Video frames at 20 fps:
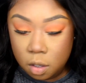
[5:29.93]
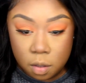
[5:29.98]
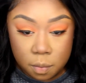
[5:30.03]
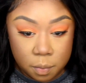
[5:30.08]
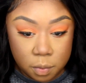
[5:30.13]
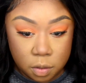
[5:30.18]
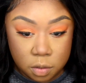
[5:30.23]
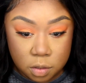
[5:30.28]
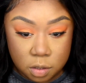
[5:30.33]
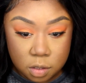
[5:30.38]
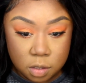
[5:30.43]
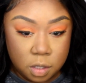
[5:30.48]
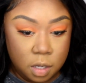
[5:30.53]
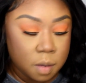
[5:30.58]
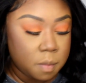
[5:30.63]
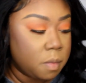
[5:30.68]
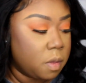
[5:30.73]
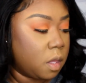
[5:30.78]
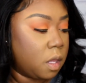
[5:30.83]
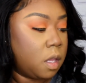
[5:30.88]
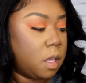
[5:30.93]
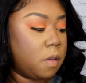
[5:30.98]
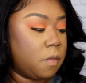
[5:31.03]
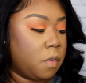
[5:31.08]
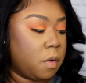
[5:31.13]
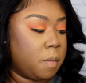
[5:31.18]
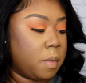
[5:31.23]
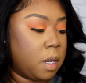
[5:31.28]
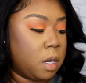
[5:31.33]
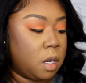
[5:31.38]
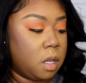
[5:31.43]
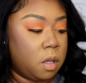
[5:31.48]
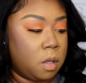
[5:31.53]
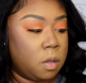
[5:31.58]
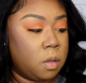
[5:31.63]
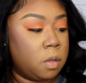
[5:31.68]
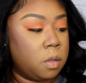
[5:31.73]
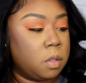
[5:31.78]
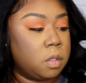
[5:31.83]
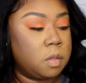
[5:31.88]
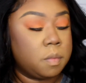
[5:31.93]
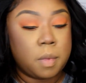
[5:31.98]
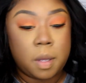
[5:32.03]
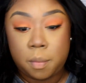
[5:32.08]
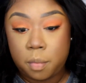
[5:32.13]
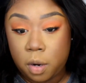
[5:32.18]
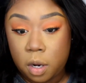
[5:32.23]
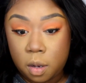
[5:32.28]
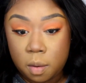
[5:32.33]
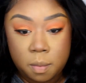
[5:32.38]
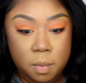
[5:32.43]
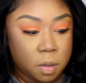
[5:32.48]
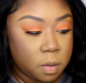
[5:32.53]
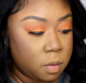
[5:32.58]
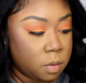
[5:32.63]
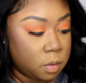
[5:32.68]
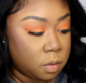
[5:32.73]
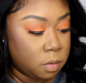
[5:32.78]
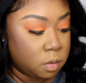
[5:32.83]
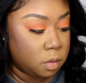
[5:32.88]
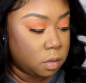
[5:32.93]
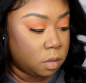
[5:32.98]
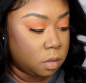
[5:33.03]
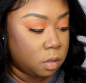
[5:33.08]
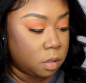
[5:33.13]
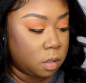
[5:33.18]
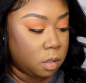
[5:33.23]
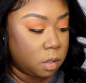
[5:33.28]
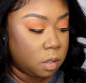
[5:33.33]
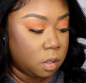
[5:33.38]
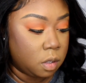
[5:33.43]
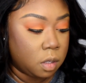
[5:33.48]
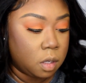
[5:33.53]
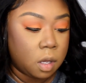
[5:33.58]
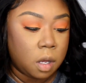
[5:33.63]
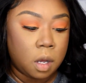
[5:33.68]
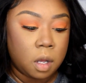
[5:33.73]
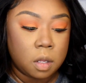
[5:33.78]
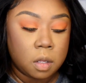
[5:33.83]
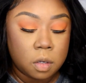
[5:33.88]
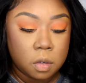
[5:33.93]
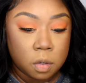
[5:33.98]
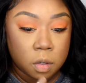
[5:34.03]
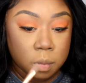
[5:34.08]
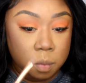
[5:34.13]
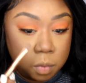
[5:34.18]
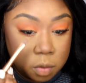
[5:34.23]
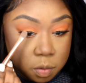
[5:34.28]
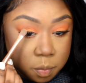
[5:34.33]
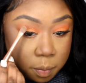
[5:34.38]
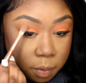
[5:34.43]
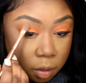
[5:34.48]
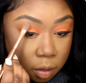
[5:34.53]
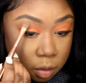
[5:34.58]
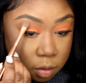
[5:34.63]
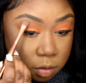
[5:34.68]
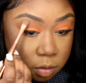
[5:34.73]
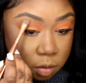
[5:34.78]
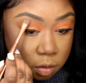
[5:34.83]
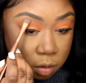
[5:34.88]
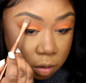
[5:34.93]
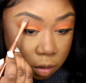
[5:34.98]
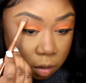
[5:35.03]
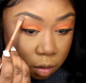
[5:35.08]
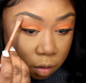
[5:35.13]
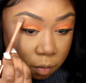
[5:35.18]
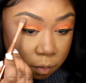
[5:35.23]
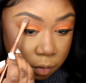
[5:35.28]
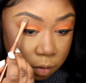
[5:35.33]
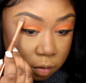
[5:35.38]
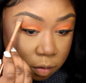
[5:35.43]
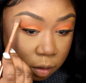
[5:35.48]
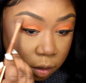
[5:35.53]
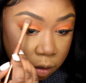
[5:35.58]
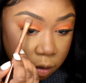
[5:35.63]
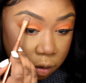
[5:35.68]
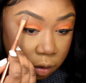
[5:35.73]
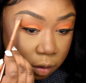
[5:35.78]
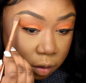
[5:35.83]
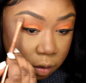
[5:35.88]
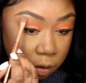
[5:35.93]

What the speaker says: Use the same thing for my nose, my brow bone, all the normal spots that I always highlight.